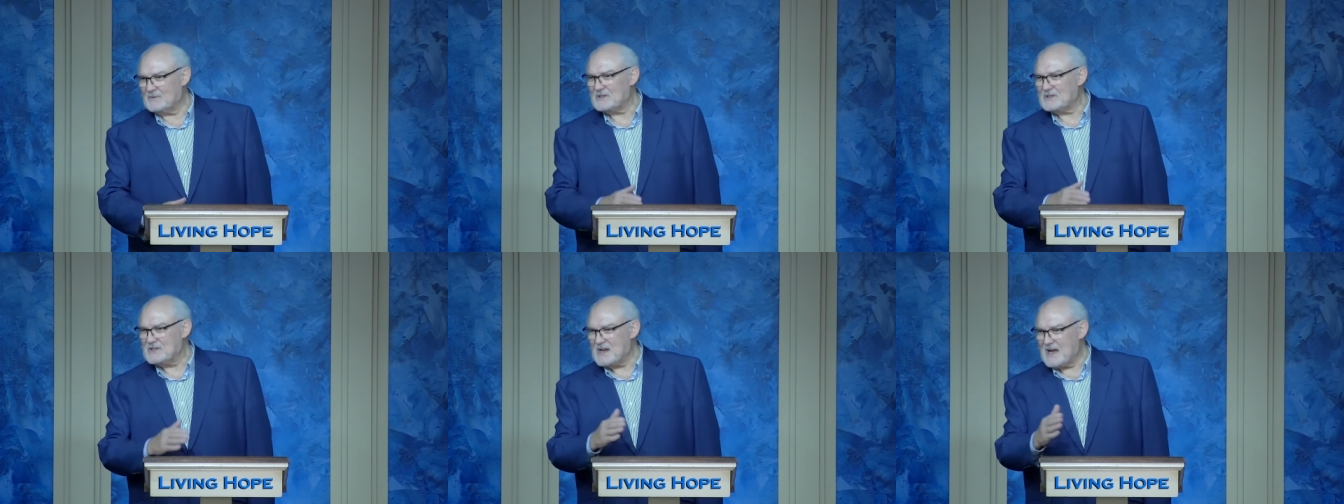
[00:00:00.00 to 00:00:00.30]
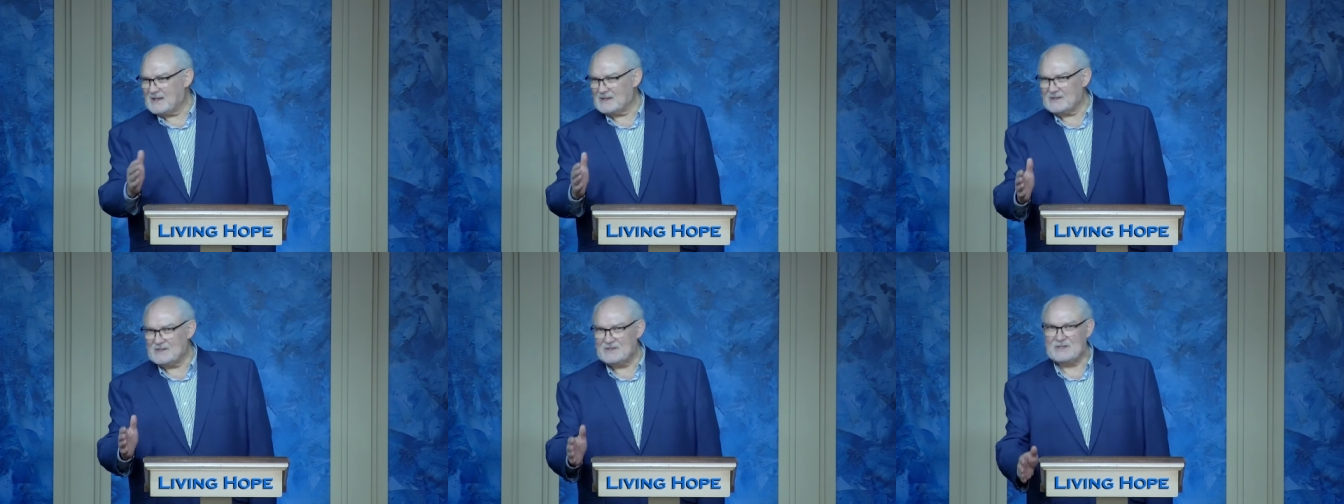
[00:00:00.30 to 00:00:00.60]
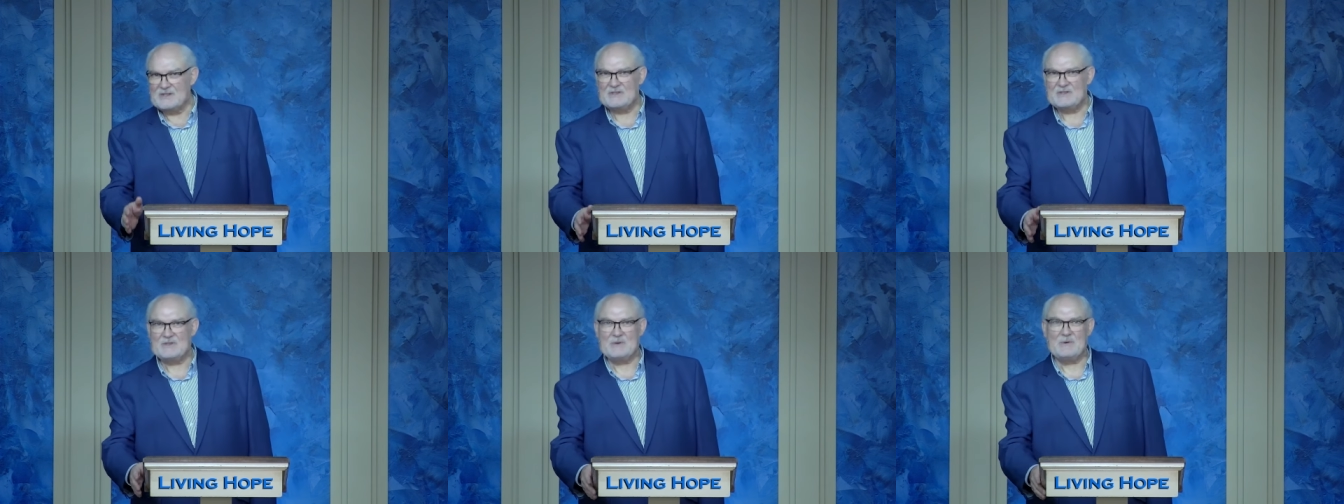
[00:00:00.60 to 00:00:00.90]

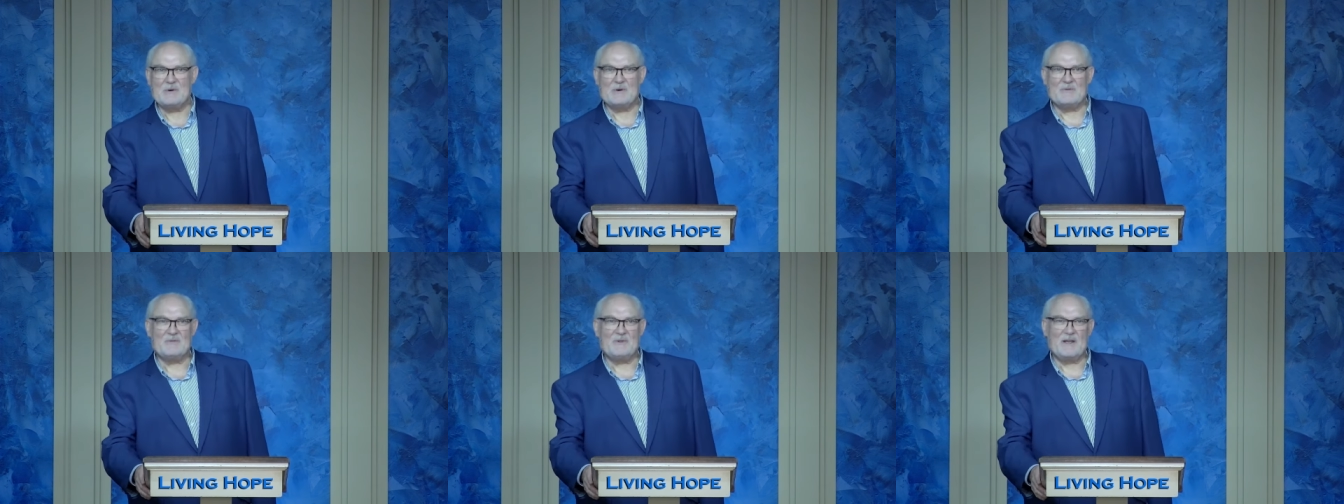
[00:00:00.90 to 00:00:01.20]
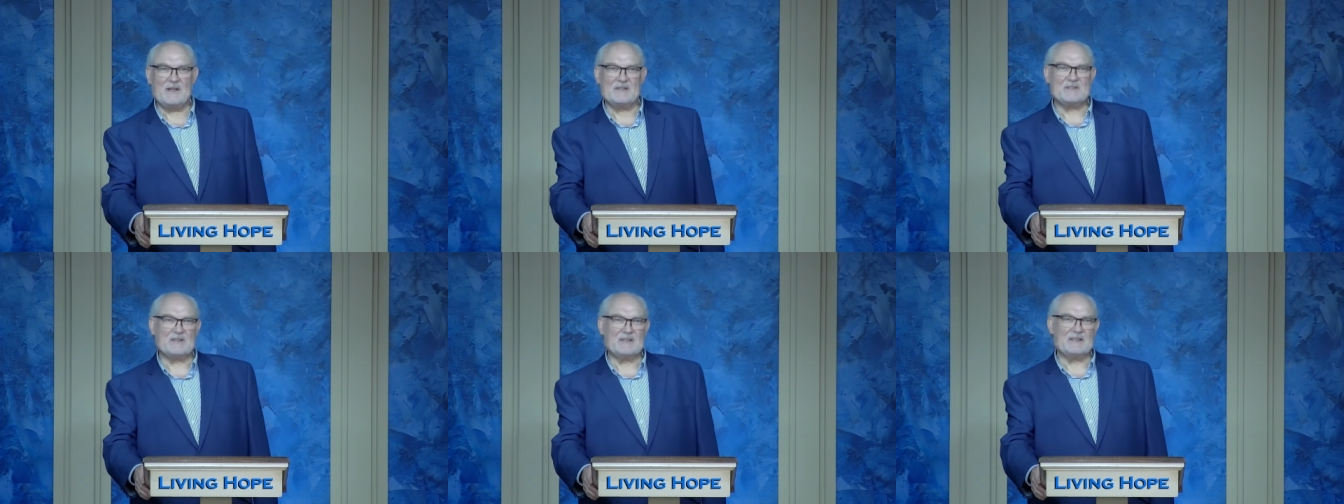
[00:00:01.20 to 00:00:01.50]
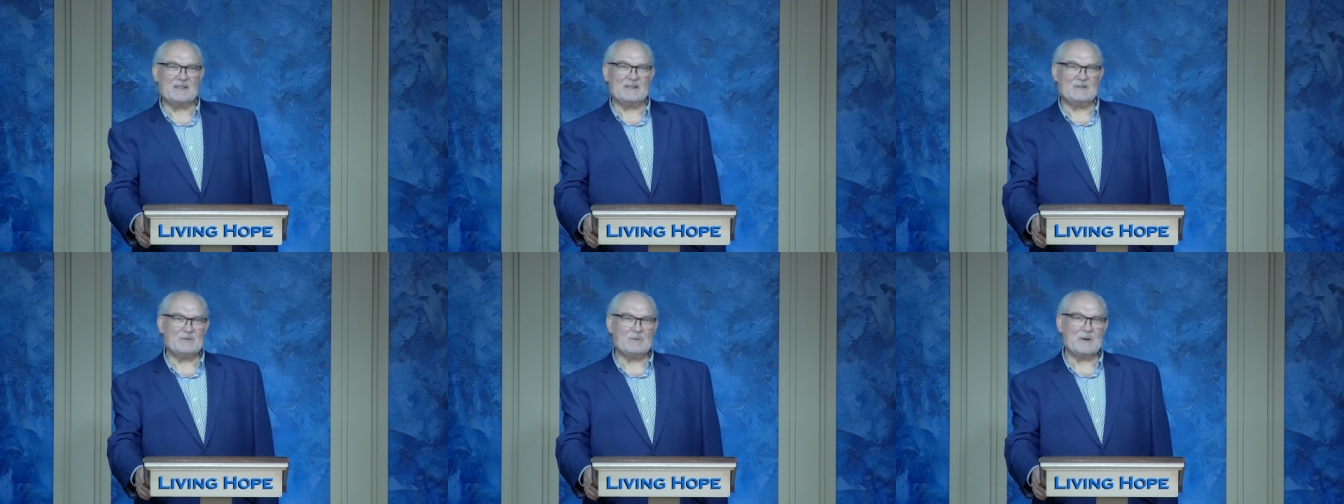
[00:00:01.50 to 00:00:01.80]
challenges you are
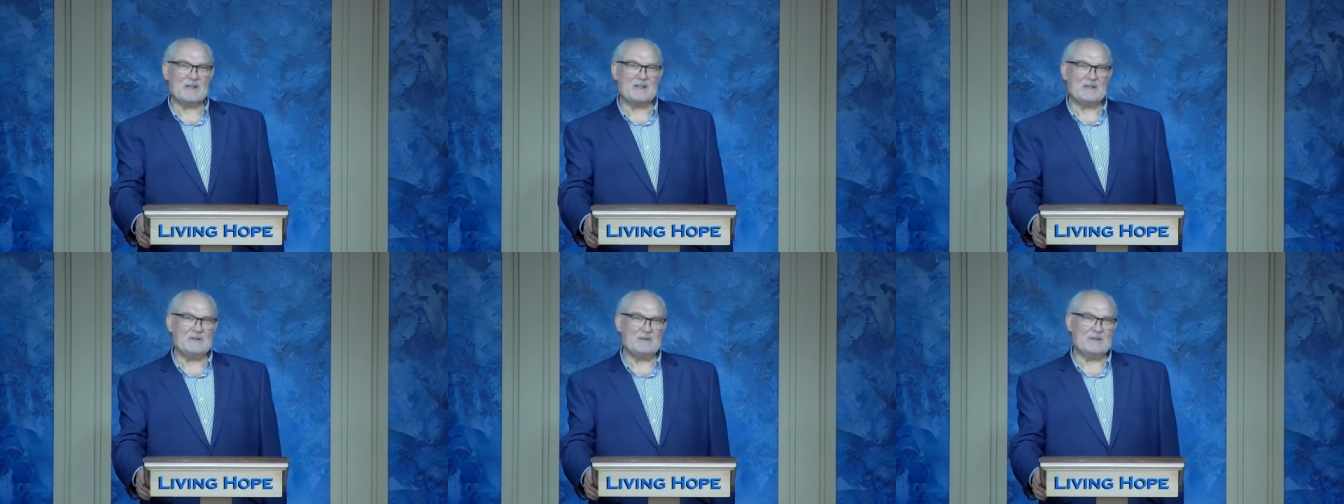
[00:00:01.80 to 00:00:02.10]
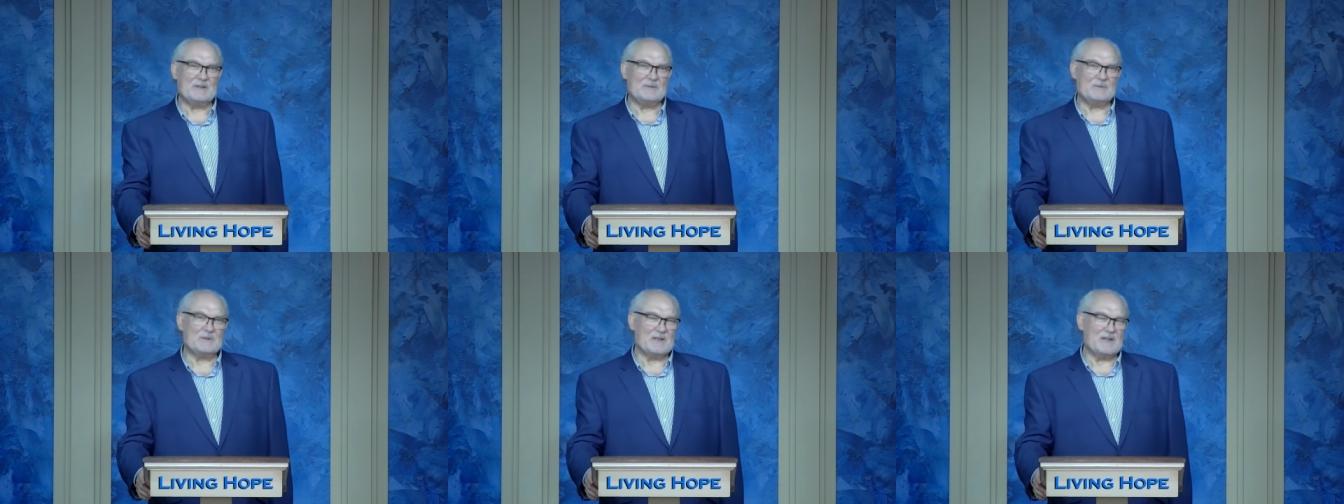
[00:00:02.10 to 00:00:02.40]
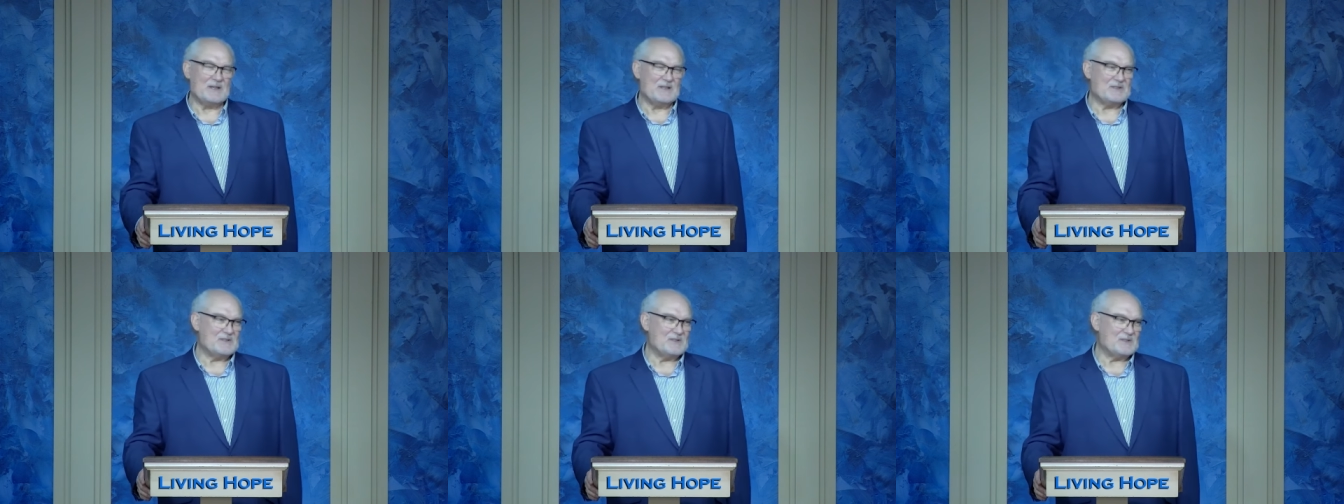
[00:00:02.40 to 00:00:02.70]
facing in, in
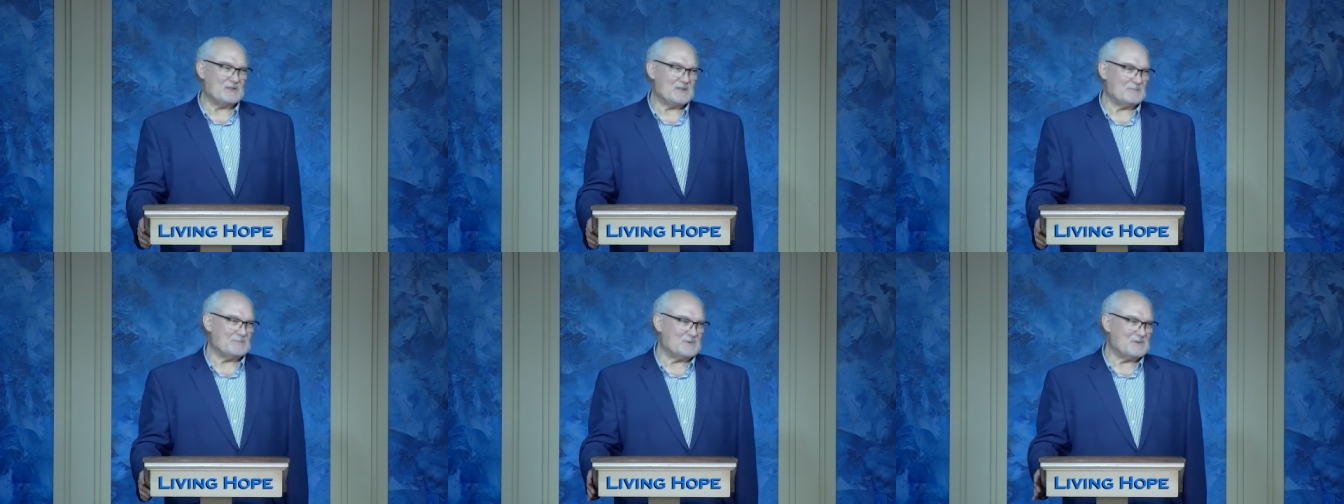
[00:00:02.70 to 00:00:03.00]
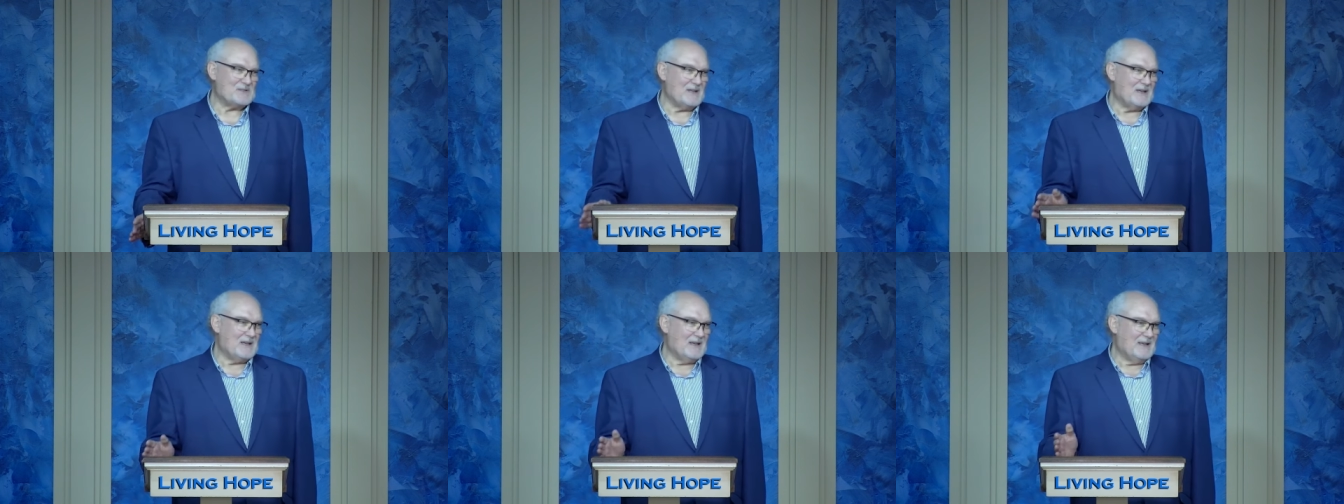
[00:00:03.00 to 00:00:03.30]
relationships,